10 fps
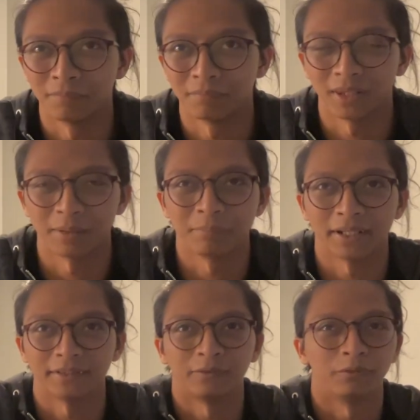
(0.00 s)
like
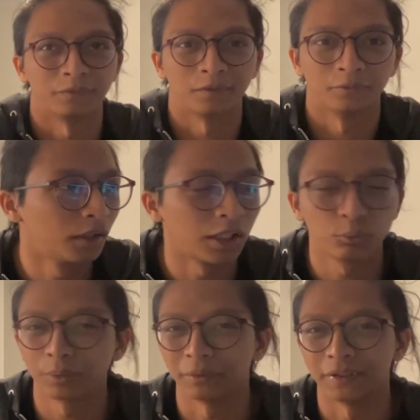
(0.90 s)
back in the hotel. I don't
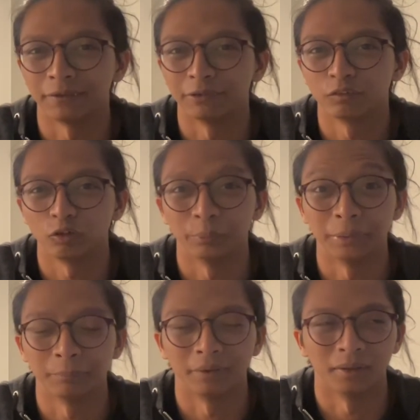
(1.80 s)
want to be carrying so
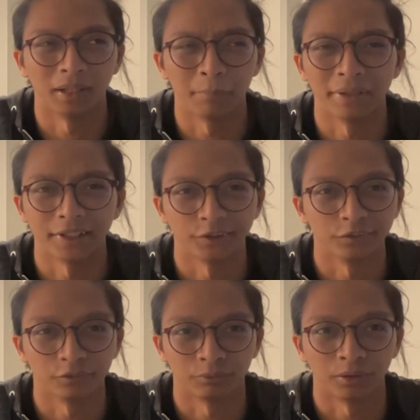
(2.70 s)
many like
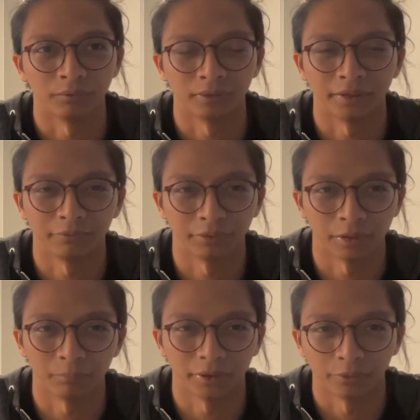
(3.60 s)
baggages around like when
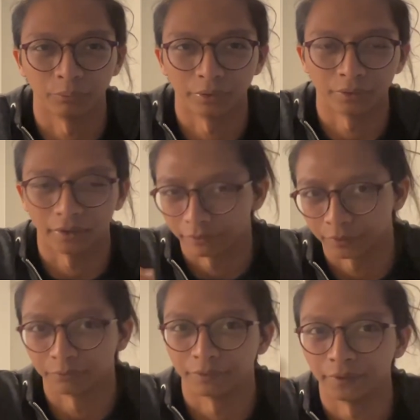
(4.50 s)
I'm like going like
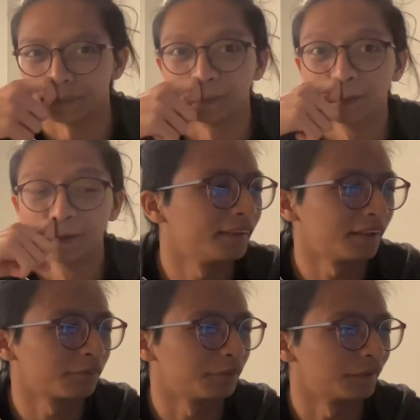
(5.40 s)
here and there. And
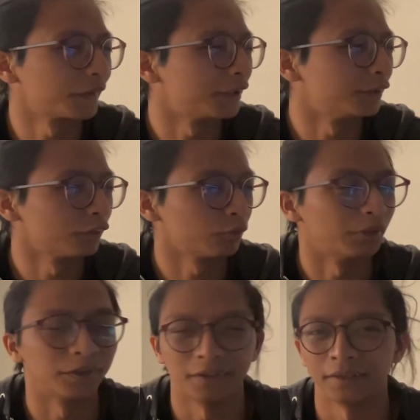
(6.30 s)
afterwards, I just
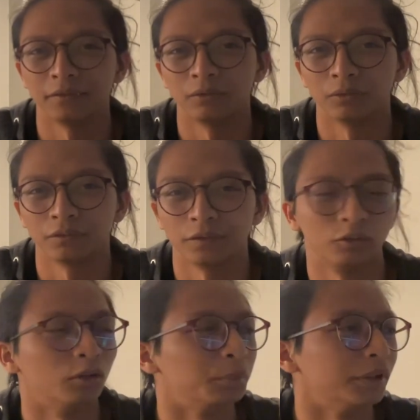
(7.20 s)
waited at the hotel
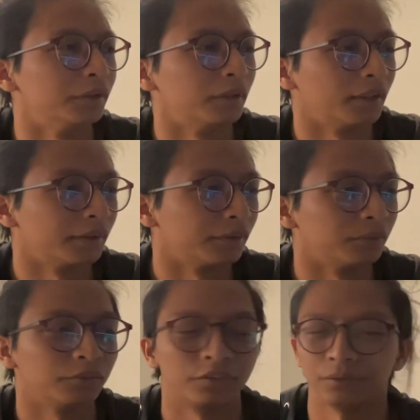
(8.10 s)
lobby, like, you
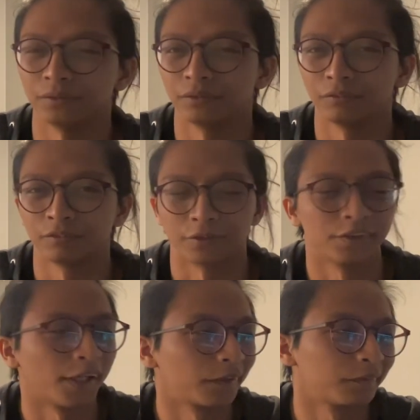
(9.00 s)
know, for a
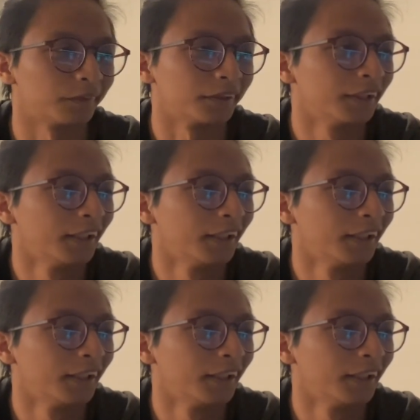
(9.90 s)
taxi.